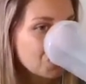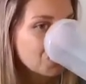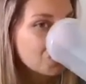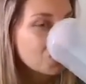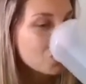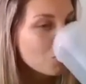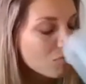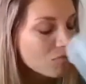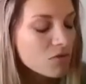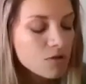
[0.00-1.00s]
Dark
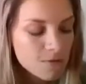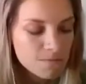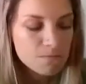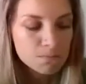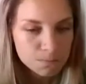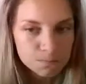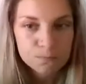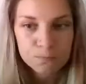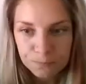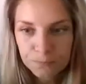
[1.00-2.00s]
is not negative,
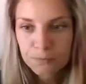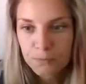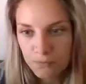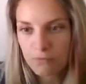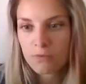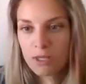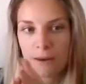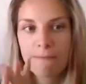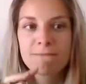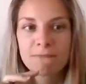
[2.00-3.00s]
it's just dark.
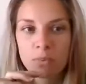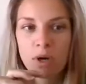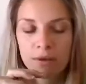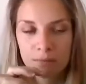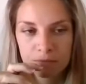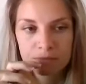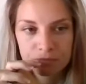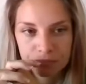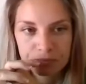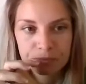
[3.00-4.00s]
It is without light.